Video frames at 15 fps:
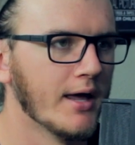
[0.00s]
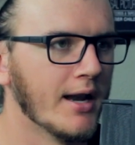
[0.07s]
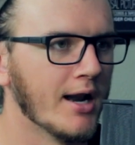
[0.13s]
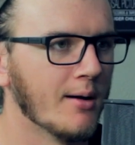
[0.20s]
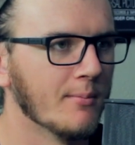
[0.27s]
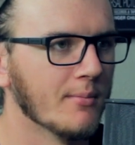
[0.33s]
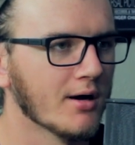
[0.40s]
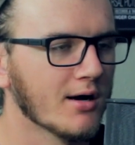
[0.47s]
and
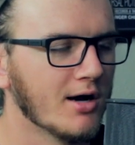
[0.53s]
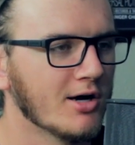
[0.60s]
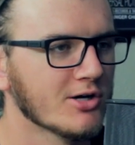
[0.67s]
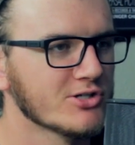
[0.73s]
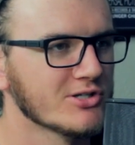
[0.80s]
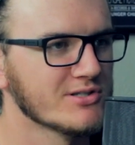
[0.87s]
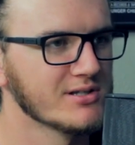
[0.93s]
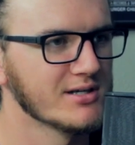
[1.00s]
I'm
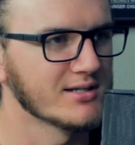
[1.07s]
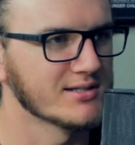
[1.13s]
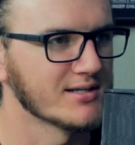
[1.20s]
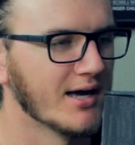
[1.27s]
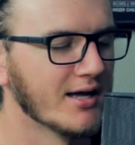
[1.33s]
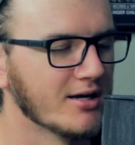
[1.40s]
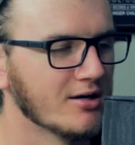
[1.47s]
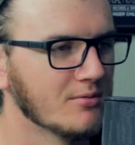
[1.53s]
cautiously
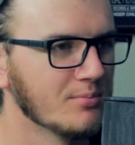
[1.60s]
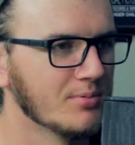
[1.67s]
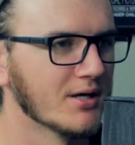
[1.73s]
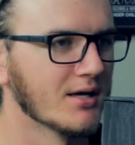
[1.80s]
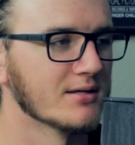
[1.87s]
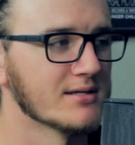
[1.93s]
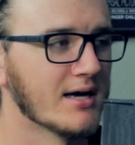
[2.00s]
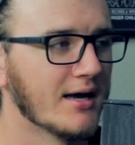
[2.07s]
excited
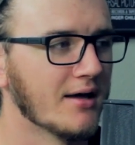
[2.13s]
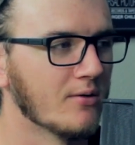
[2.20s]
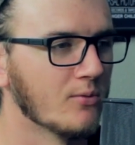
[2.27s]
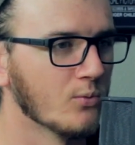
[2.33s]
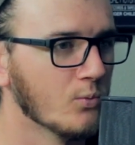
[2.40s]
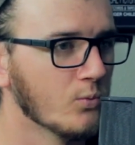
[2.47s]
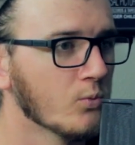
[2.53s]
because I